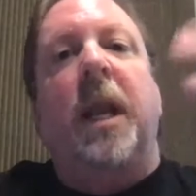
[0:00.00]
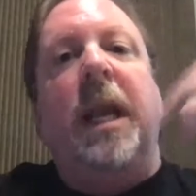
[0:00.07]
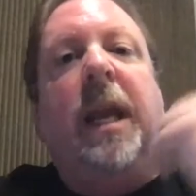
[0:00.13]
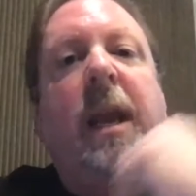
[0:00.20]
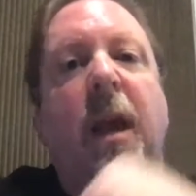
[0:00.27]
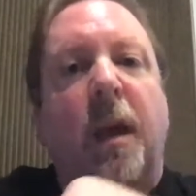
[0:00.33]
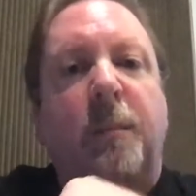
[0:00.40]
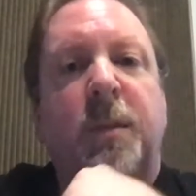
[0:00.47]

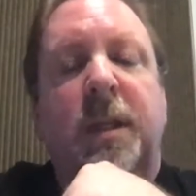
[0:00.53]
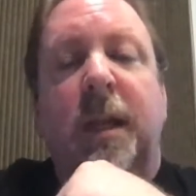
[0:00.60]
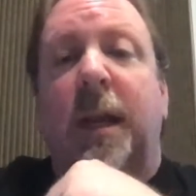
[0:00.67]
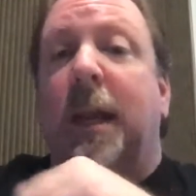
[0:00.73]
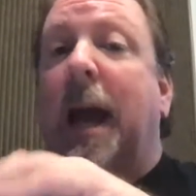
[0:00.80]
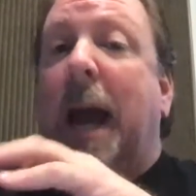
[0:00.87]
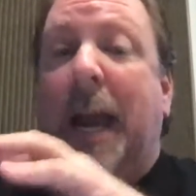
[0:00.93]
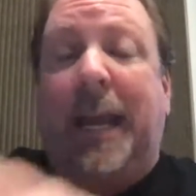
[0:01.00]
comes
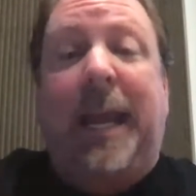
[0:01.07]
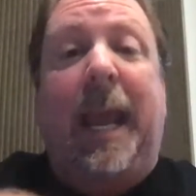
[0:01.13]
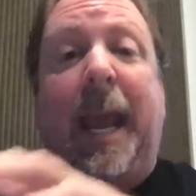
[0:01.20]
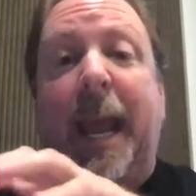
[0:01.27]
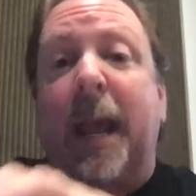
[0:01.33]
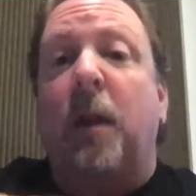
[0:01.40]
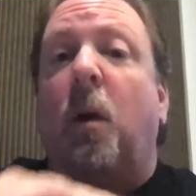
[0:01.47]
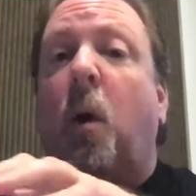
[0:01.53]
in, I
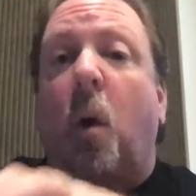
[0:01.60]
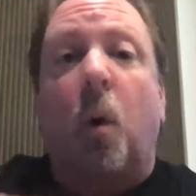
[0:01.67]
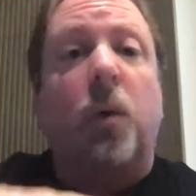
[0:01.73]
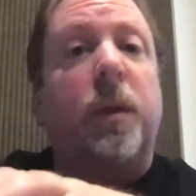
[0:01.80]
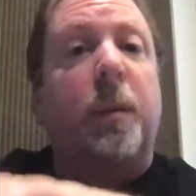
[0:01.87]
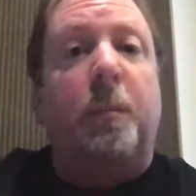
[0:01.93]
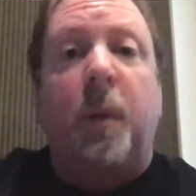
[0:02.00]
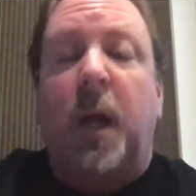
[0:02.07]
can't
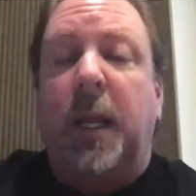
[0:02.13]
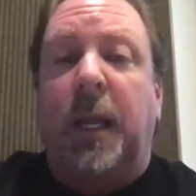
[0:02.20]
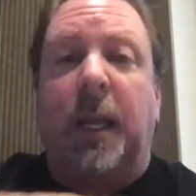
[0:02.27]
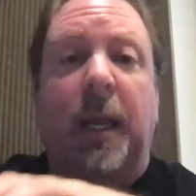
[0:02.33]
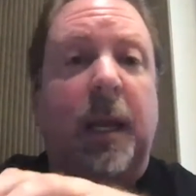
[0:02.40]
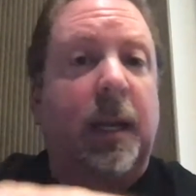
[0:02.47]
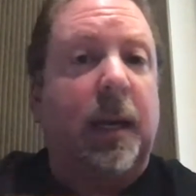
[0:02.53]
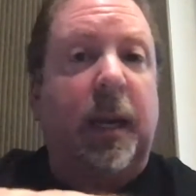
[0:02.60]
hold the money
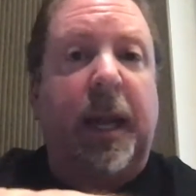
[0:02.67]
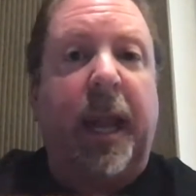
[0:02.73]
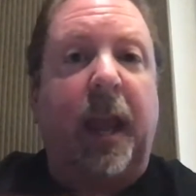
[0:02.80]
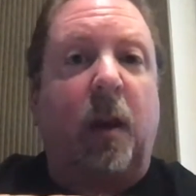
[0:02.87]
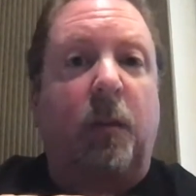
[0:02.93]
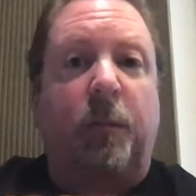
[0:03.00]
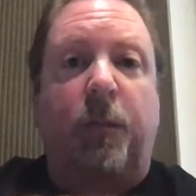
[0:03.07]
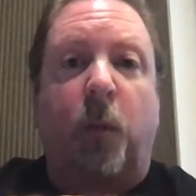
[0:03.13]
in an
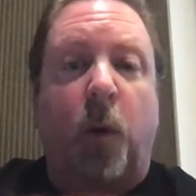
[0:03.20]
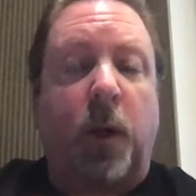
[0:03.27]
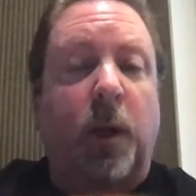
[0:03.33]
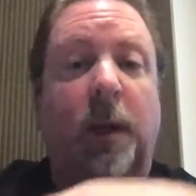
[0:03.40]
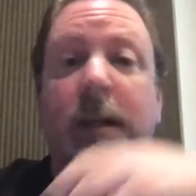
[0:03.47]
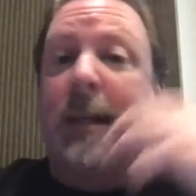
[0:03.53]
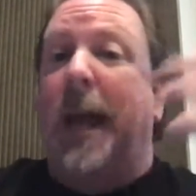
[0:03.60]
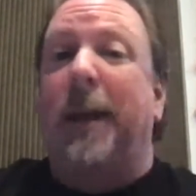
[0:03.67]
account for you
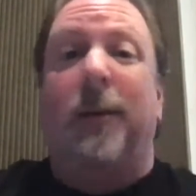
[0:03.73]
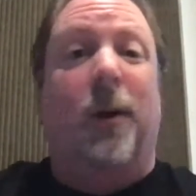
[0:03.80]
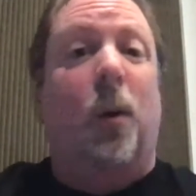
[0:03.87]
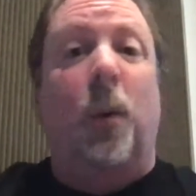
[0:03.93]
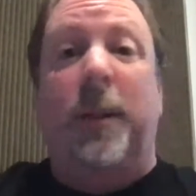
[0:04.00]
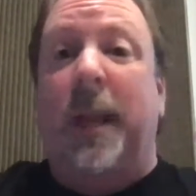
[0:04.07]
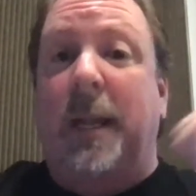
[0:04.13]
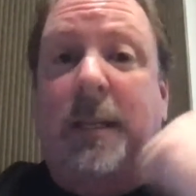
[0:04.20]
because I don't know
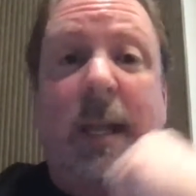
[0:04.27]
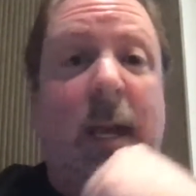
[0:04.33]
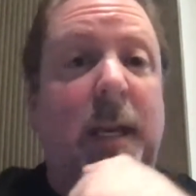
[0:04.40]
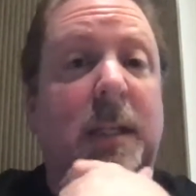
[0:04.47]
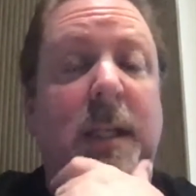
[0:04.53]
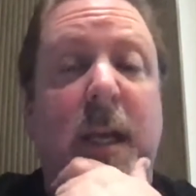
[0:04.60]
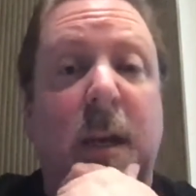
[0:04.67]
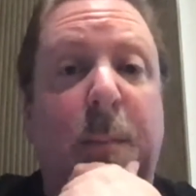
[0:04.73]
when that
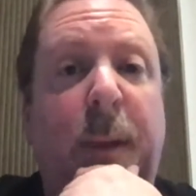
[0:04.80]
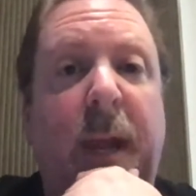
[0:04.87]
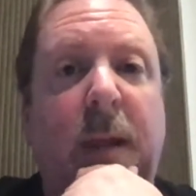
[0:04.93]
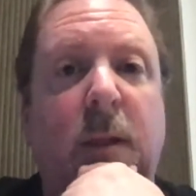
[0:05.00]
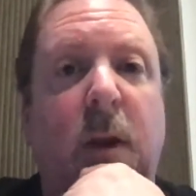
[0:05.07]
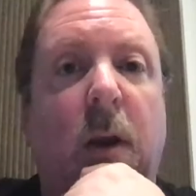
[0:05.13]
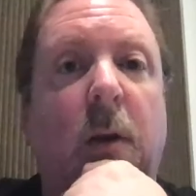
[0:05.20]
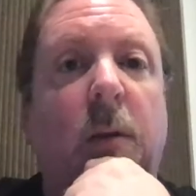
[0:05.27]
tenant's going to pay
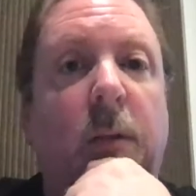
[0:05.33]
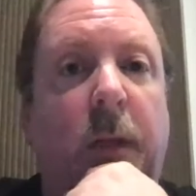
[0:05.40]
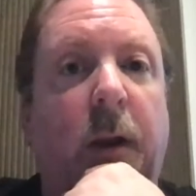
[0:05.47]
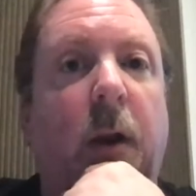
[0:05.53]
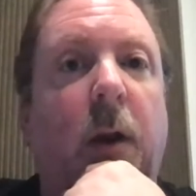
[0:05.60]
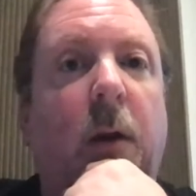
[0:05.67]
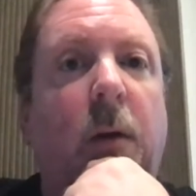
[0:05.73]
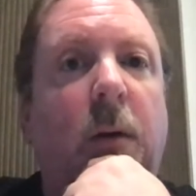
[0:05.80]

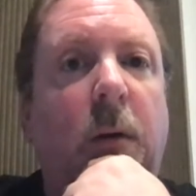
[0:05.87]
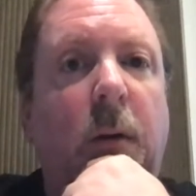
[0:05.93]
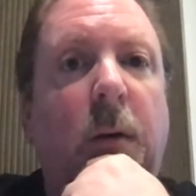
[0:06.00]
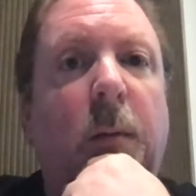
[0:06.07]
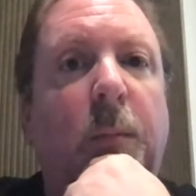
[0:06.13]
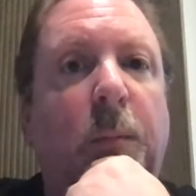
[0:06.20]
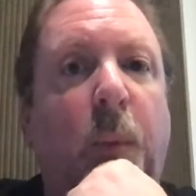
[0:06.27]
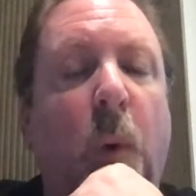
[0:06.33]
their
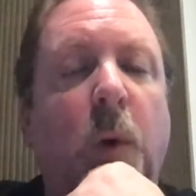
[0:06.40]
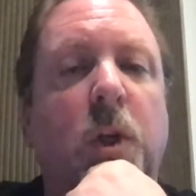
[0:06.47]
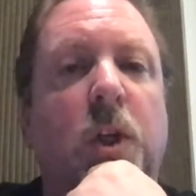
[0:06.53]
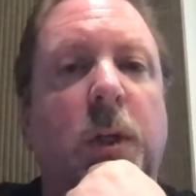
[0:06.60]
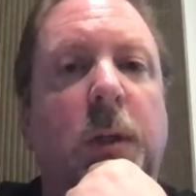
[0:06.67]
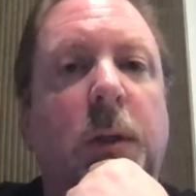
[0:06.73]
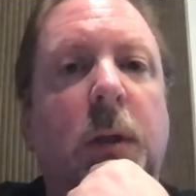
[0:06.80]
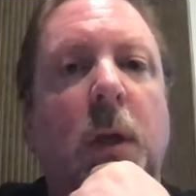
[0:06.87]

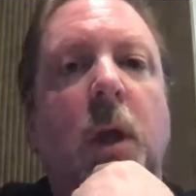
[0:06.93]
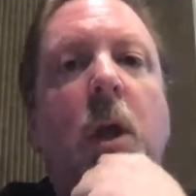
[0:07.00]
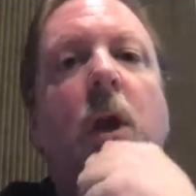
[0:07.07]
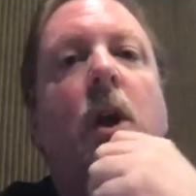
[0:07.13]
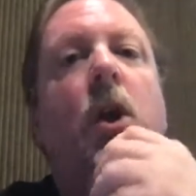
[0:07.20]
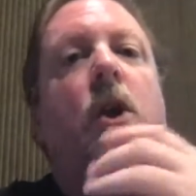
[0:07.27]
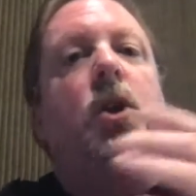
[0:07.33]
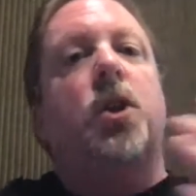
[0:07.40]
portion.
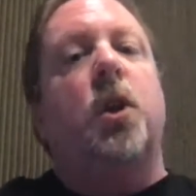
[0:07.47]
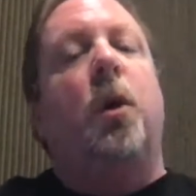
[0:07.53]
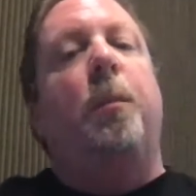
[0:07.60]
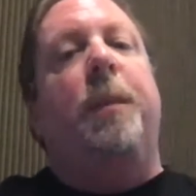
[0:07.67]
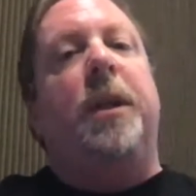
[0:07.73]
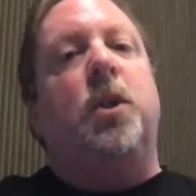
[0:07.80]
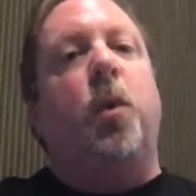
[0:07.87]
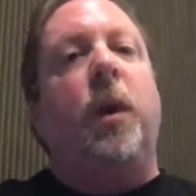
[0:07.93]
So
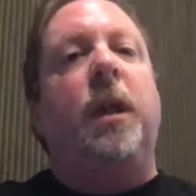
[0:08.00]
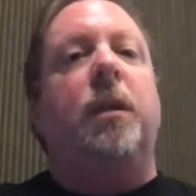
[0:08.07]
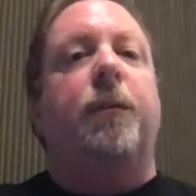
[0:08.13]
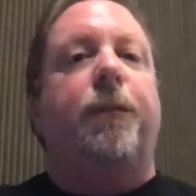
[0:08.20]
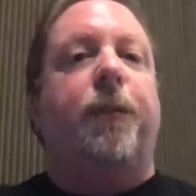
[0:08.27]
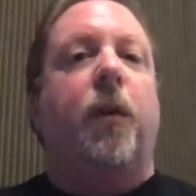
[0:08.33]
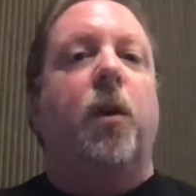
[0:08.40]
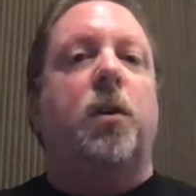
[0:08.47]
between the
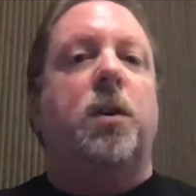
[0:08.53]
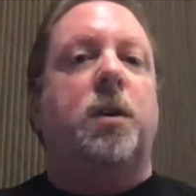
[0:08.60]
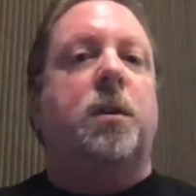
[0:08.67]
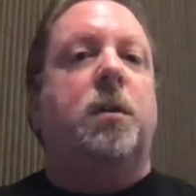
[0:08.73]
first,